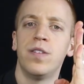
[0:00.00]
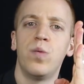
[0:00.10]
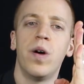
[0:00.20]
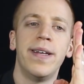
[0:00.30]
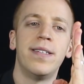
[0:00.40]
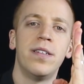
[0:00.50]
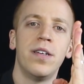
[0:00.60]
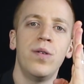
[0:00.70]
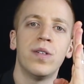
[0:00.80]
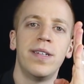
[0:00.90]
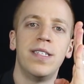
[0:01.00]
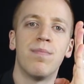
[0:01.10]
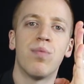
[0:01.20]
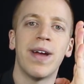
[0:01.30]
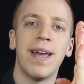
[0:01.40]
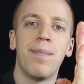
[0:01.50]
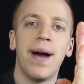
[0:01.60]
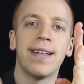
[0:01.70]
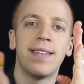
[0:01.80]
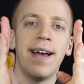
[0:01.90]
So what I need to do is I need to bring it back